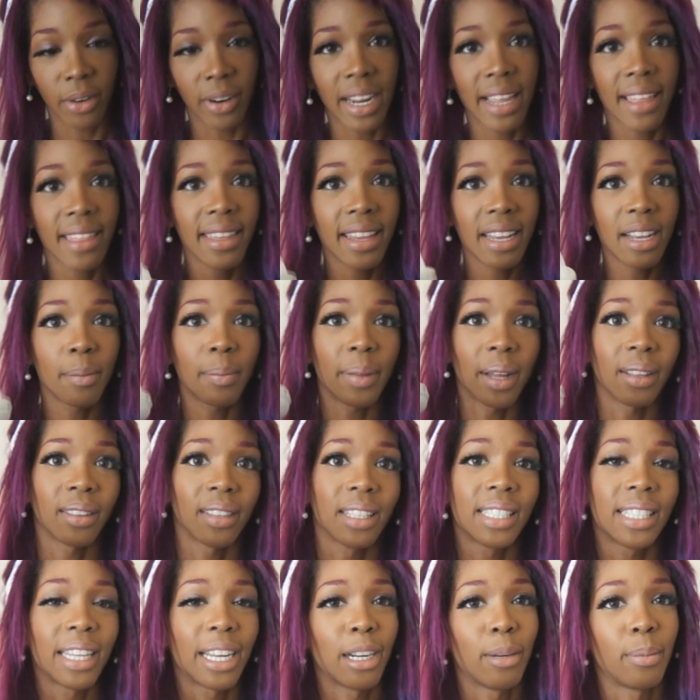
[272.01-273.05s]
The great thing about
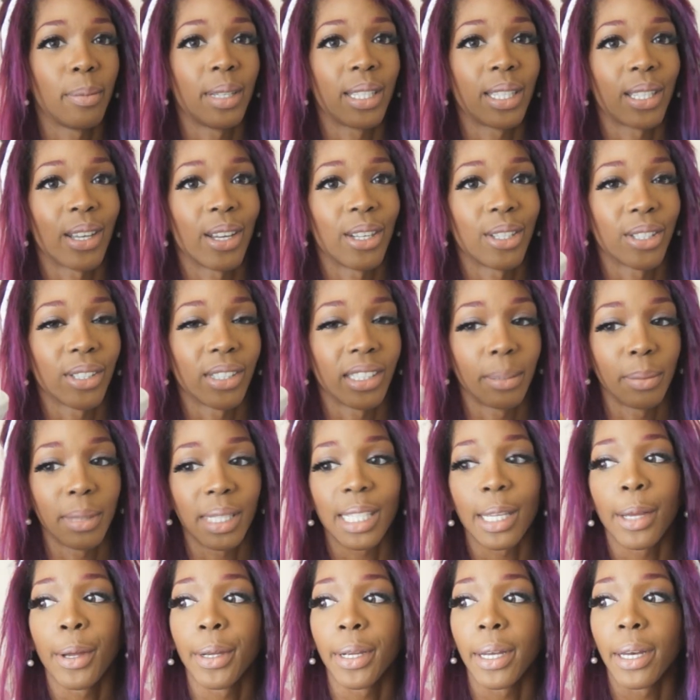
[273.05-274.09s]
this hair massager, let me
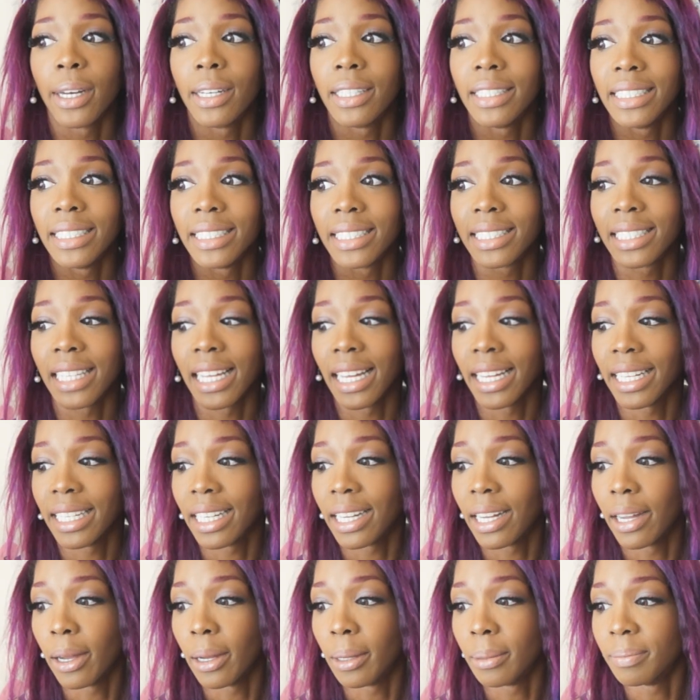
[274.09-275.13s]
tell y'all, is that
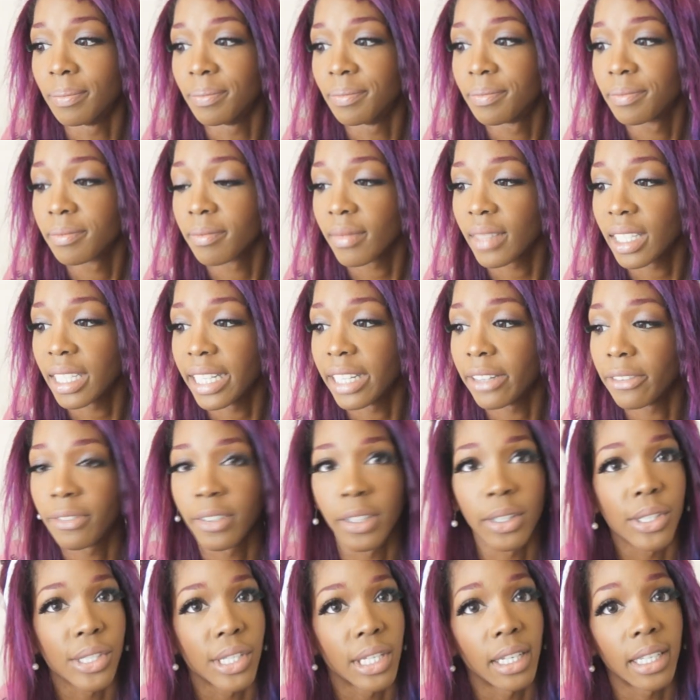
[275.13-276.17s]
it
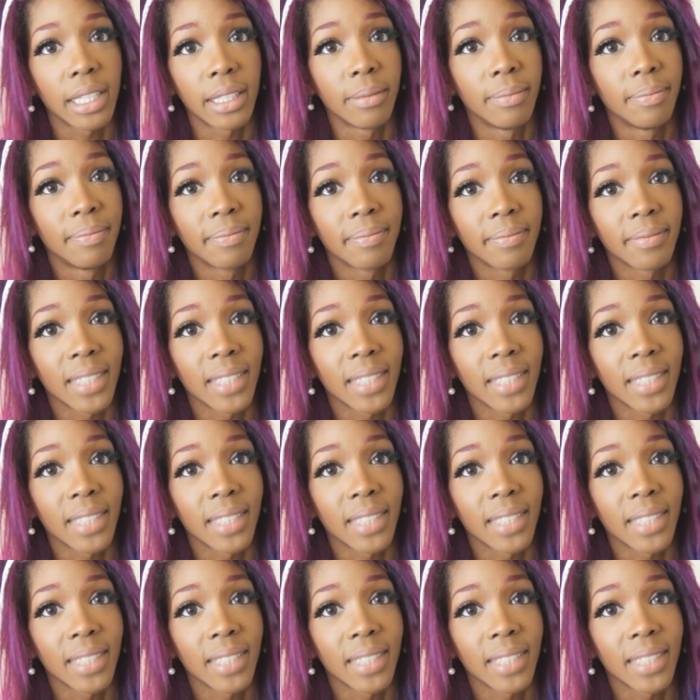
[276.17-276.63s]
feels good.